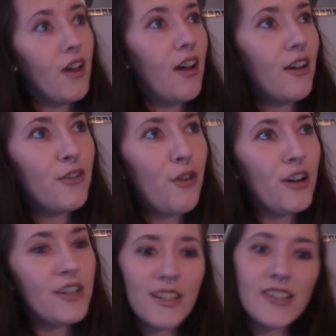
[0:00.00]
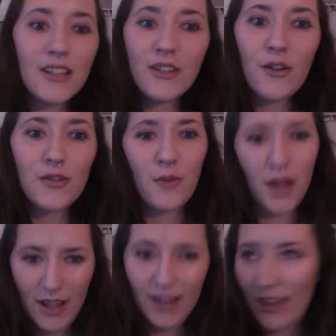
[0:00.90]
Of course, the sun goes
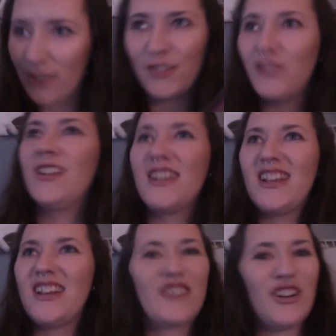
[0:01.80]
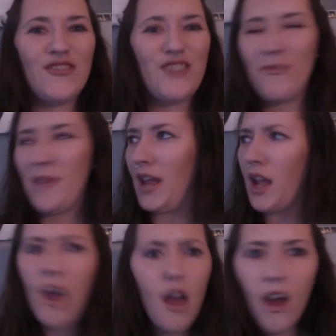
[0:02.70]
away as soon as I start
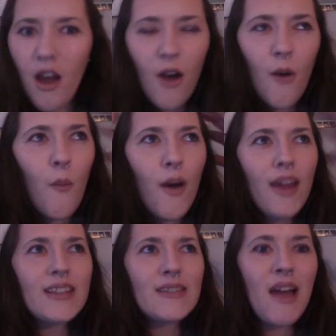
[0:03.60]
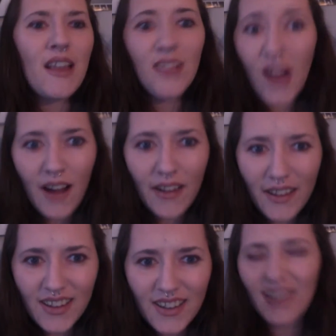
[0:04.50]
filming. What is my
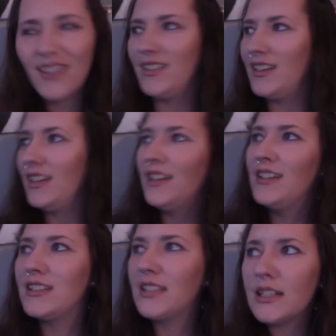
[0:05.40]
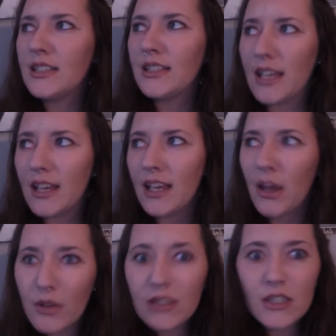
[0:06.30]
luck? Seriously,
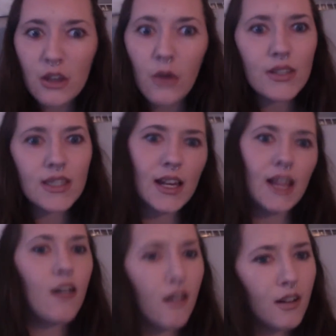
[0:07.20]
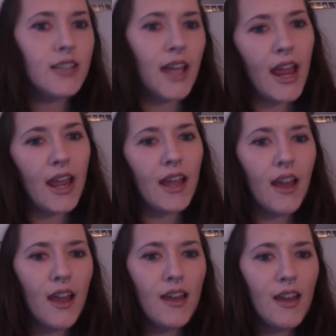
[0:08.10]
it was so sunny all day,
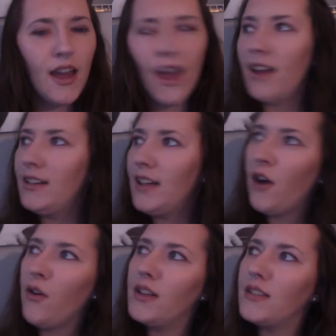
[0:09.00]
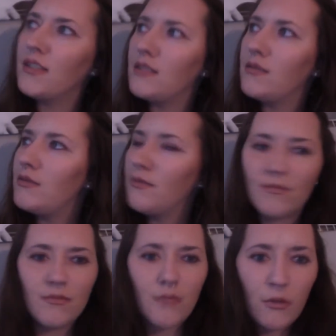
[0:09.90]
and now it's
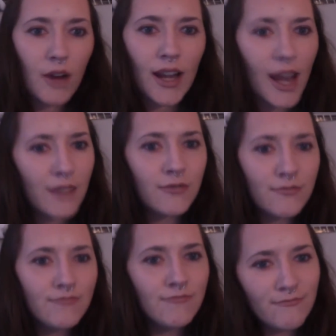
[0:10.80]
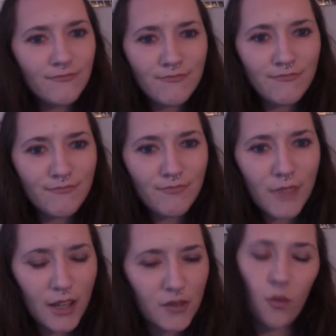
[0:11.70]
raining.
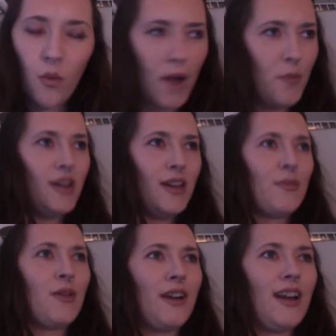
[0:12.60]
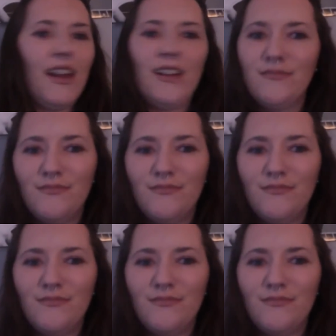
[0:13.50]
Because why wouldn't it be raining?